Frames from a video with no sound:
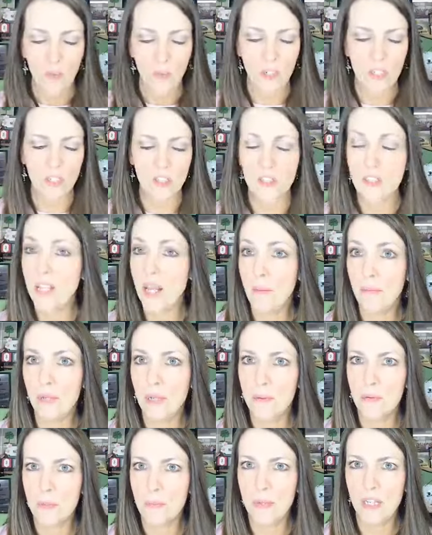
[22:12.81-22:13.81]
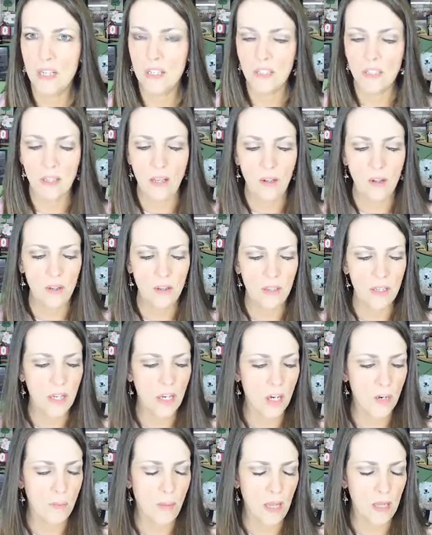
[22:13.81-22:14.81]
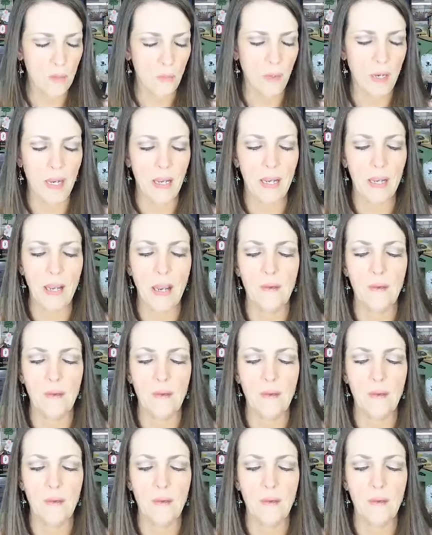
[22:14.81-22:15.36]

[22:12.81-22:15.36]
which is Stampin' Up's biggest sale of the year, by the way,